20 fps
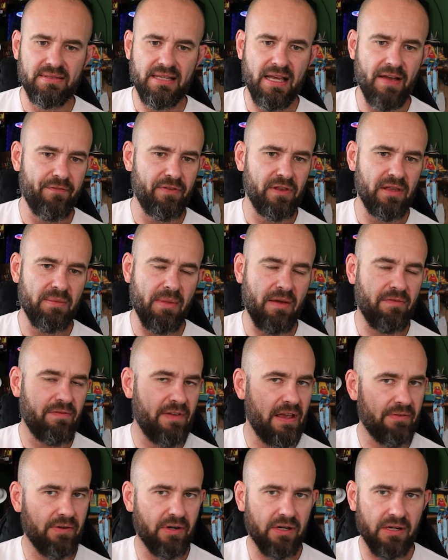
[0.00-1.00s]
Definitely my
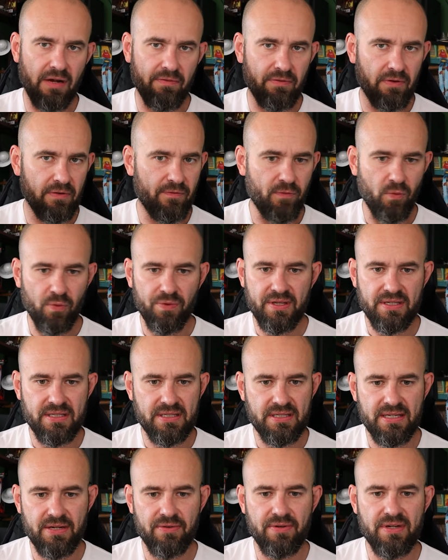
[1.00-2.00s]
favorite cover for this
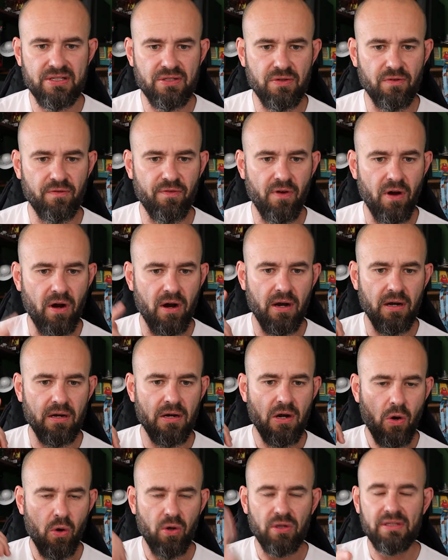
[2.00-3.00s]
series so
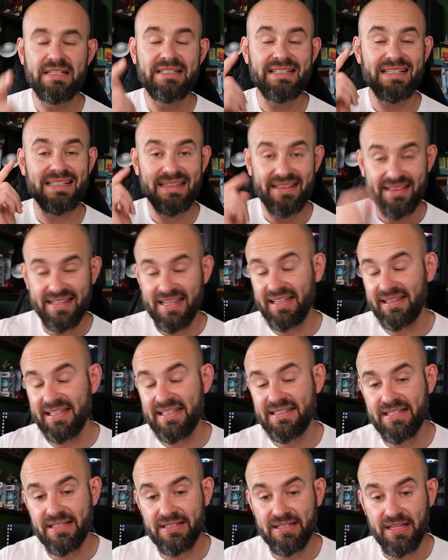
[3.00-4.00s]
far, or at least at
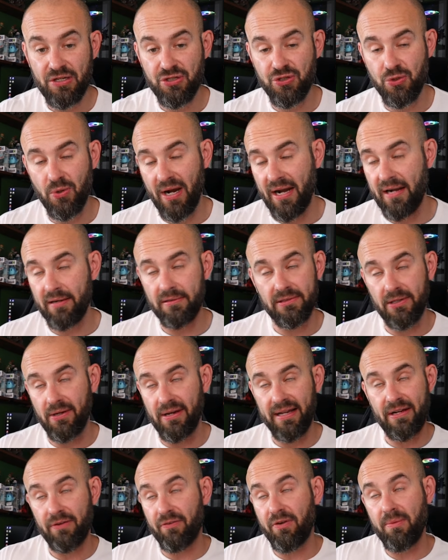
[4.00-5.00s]
least this issue. I don't know.
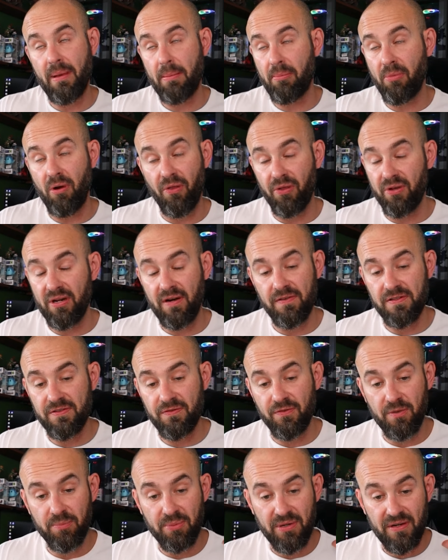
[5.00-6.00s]
I don't remember all the covers
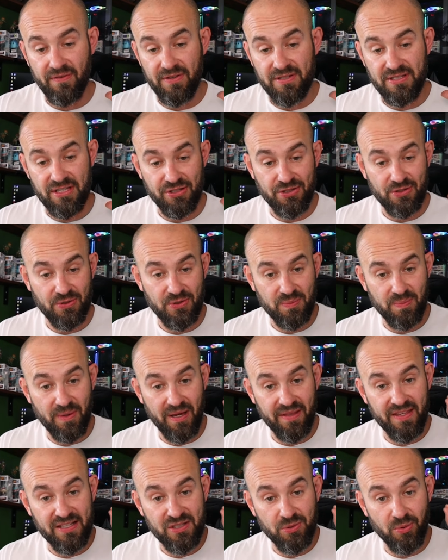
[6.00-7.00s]
for the previous issues,
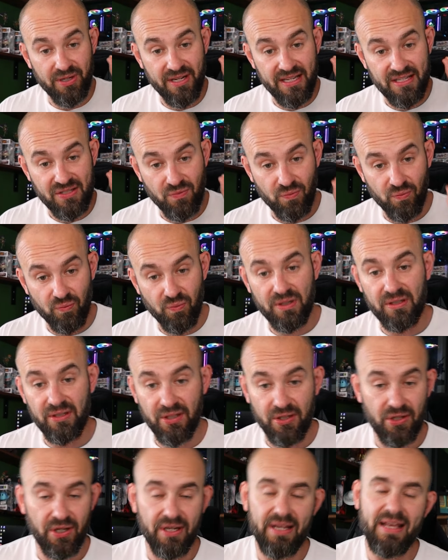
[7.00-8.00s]
but this one is
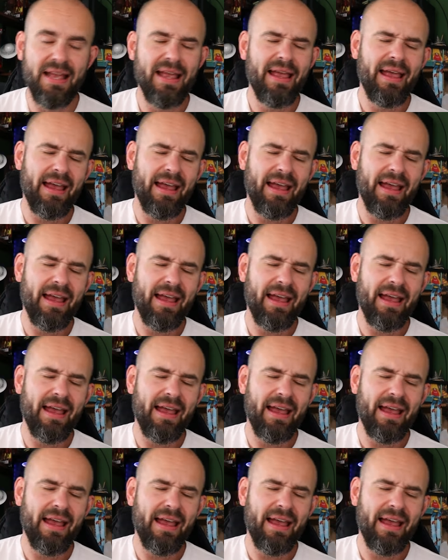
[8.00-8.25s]
really good.